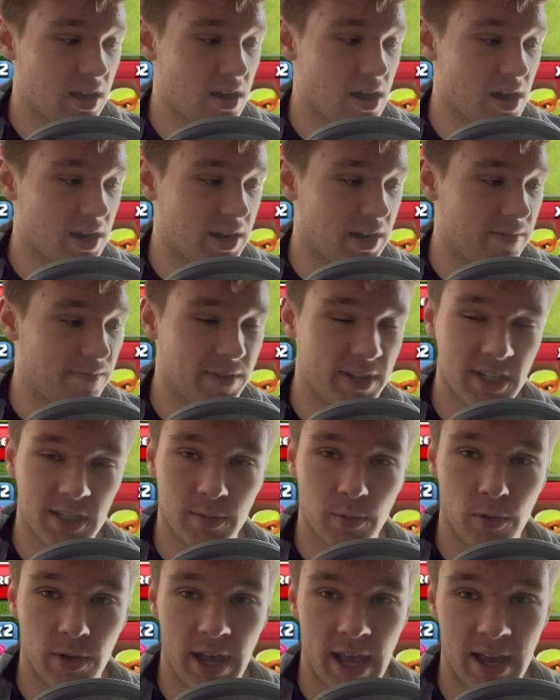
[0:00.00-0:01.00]
An
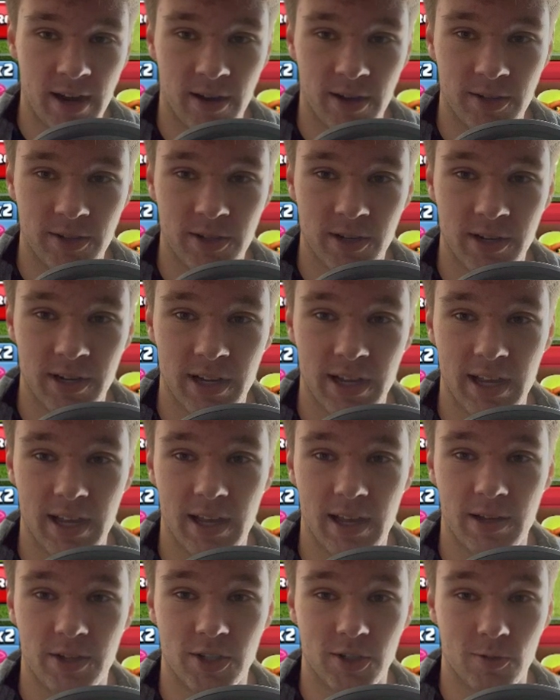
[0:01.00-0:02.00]
invincible
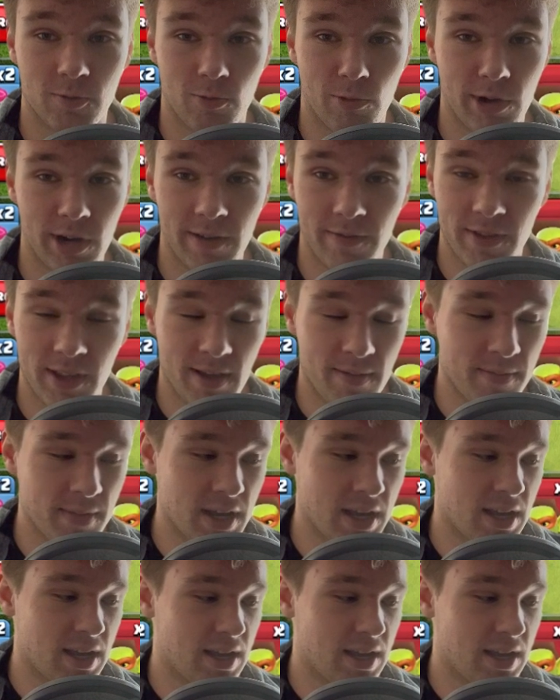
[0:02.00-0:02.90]
headhunter, just one of them,